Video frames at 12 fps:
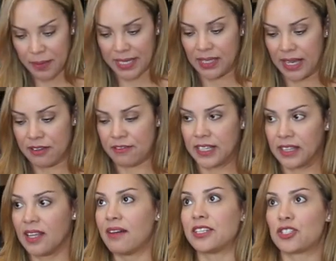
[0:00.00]
my life. I
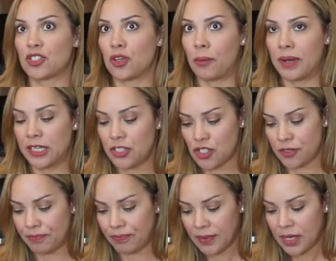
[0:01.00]
love it so much.
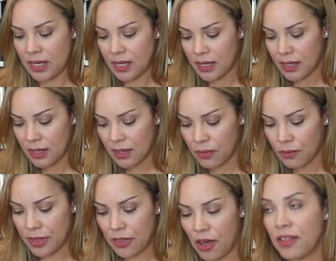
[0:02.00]

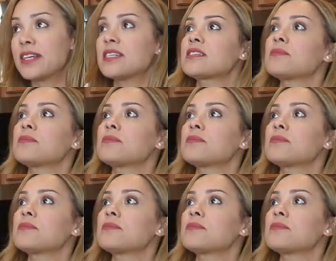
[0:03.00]
With all this